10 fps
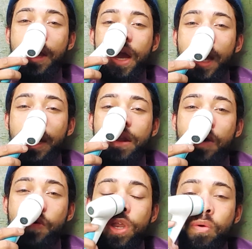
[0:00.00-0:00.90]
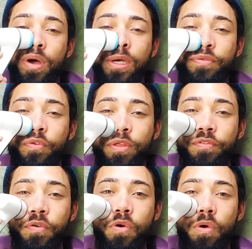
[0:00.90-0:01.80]
And it only works for the
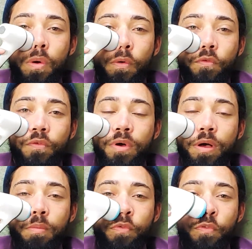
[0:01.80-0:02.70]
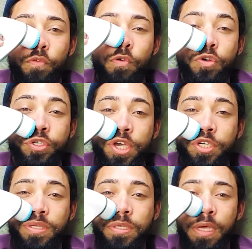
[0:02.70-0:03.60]
4 sessions,